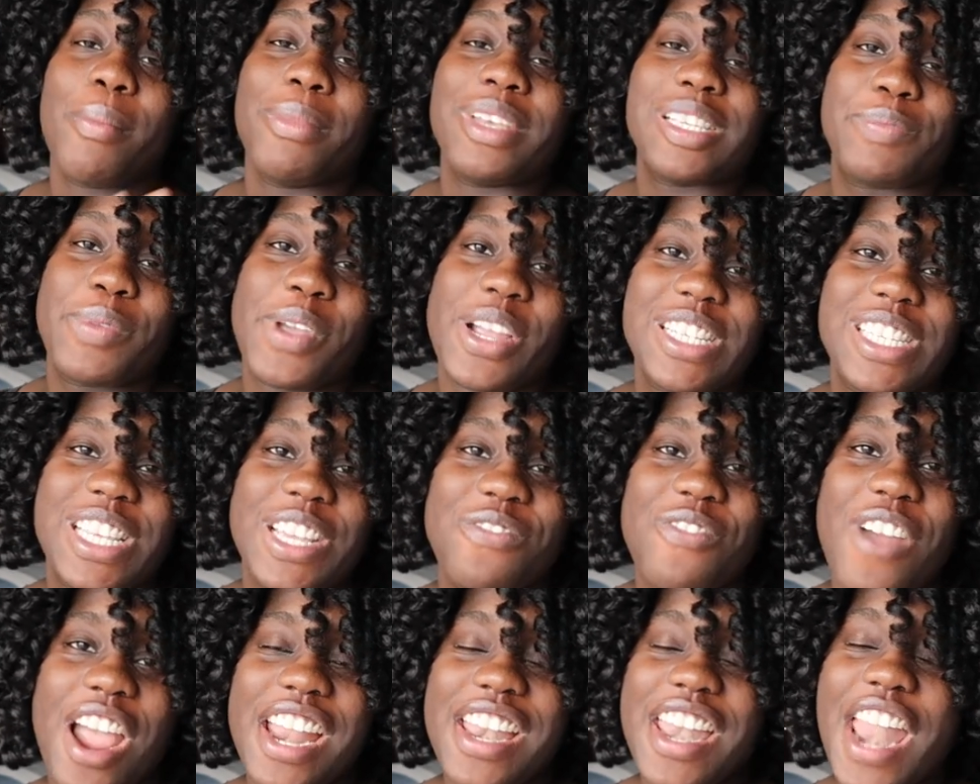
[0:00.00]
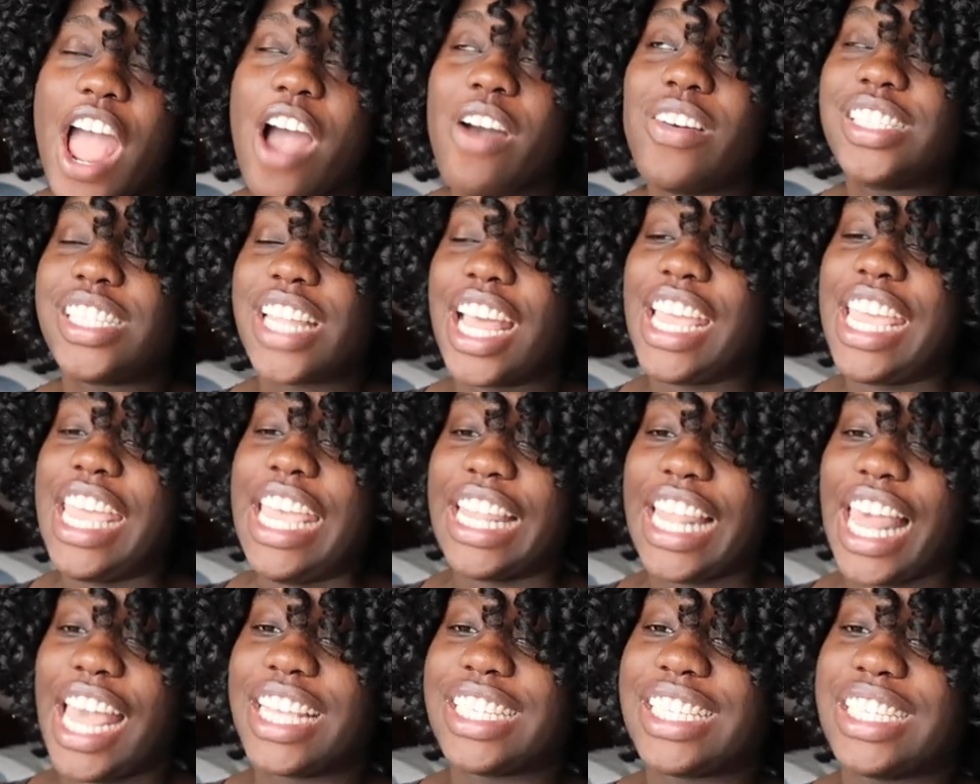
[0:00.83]
I'm experiencing right now is that
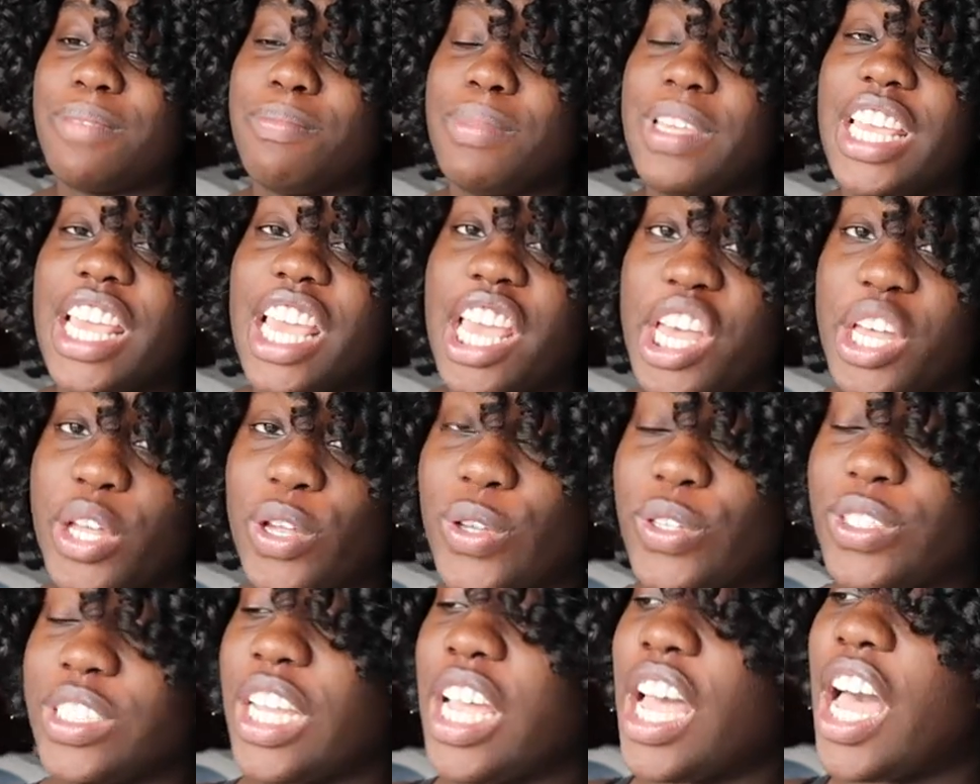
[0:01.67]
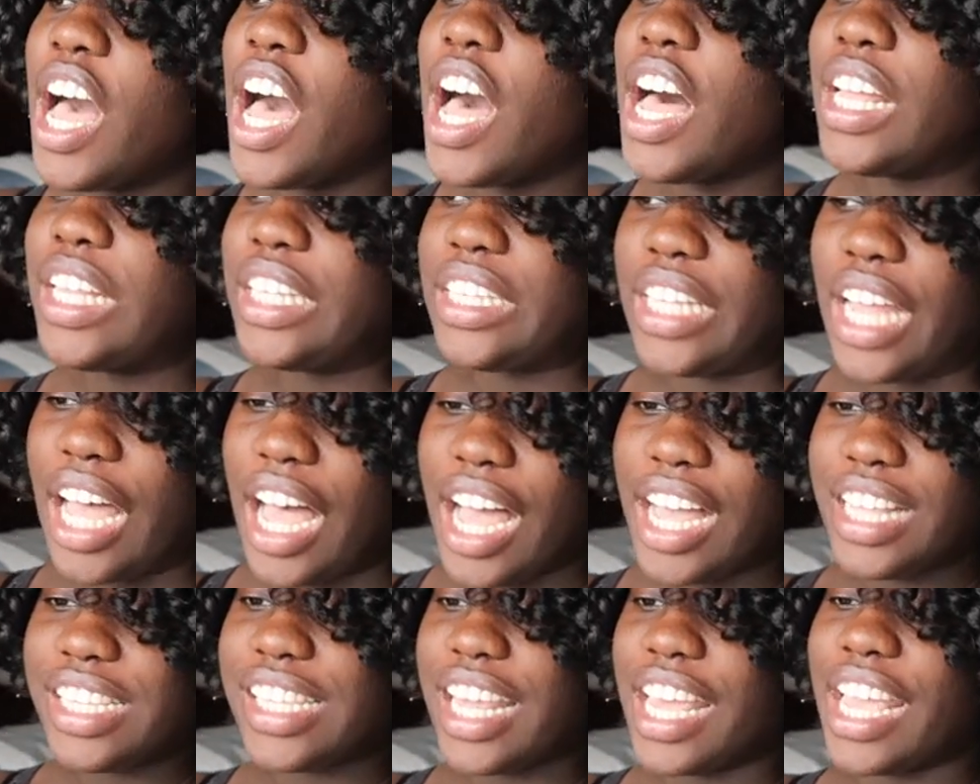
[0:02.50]
he likes to be held a
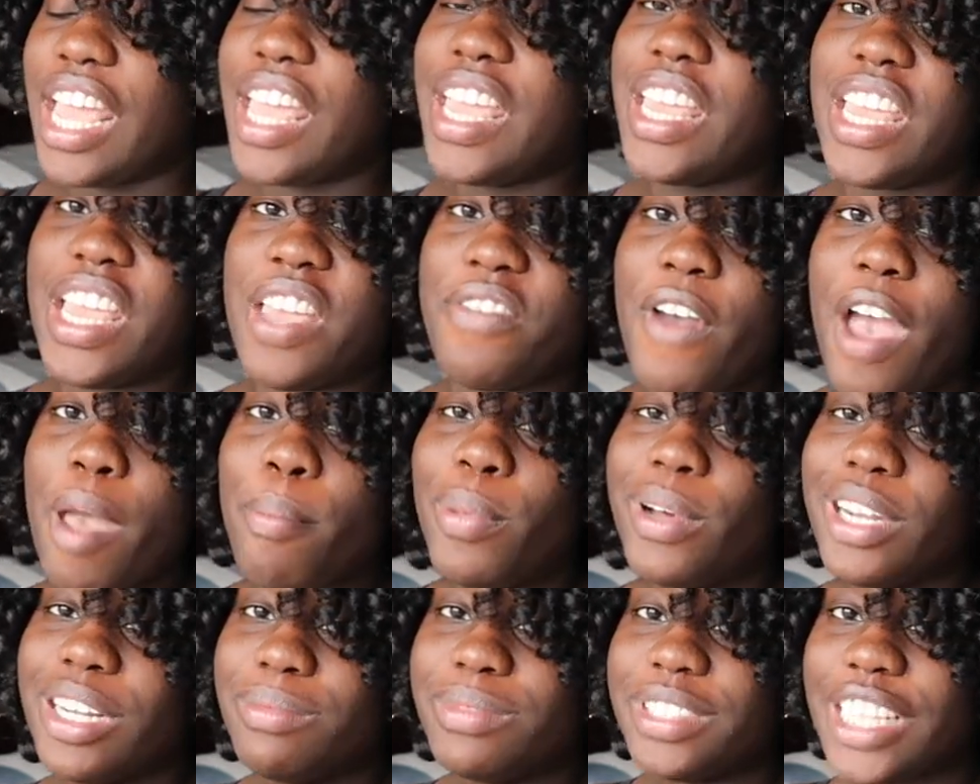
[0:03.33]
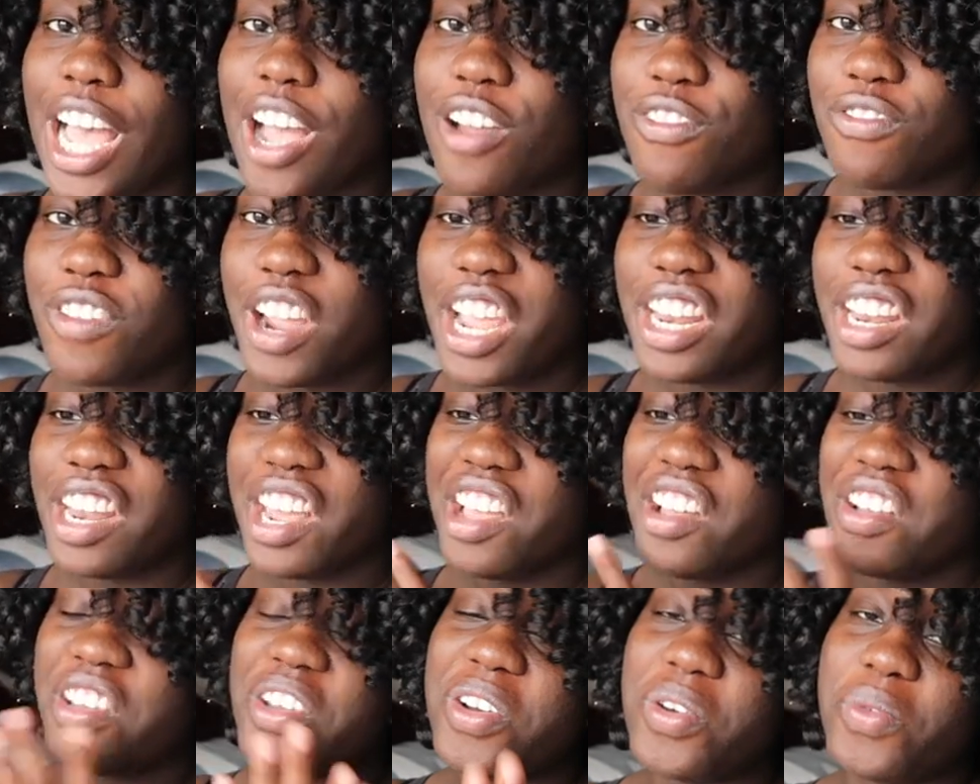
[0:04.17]
lot. Like if I put him down right
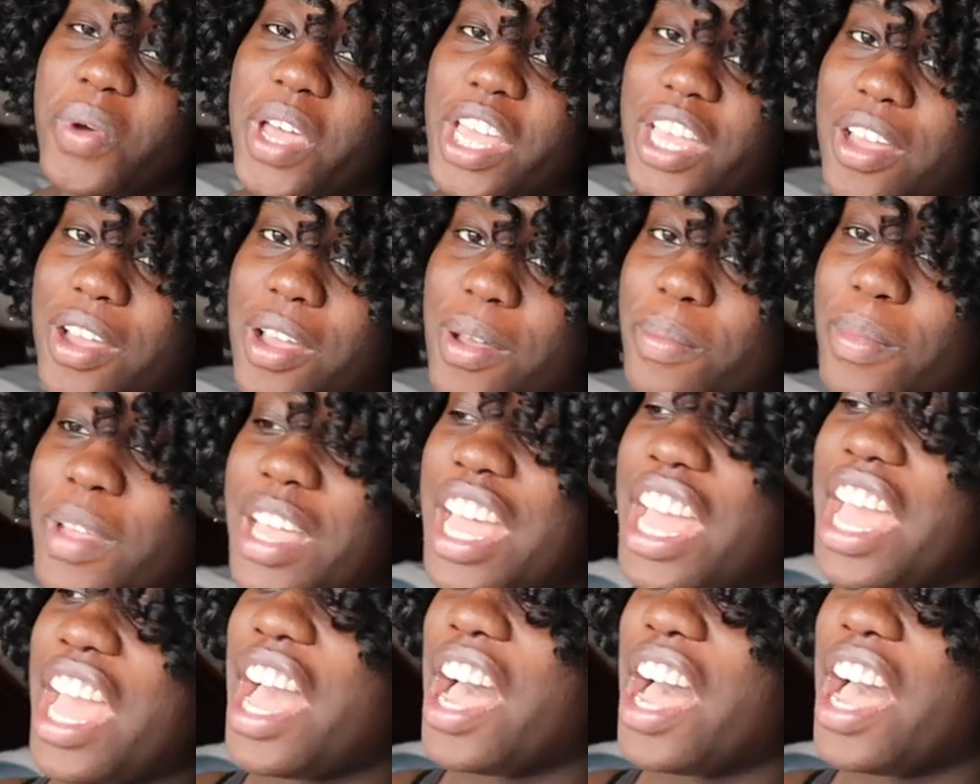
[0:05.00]
now, he'll wake up.